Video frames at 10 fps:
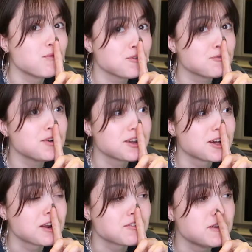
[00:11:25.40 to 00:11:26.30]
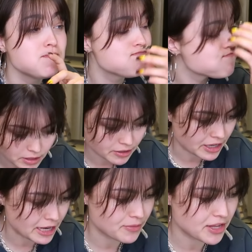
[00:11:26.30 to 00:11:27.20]
That's really good actually. Here
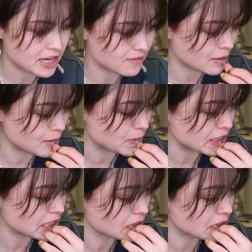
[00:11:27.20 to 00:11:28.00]
I am thinking I've come up with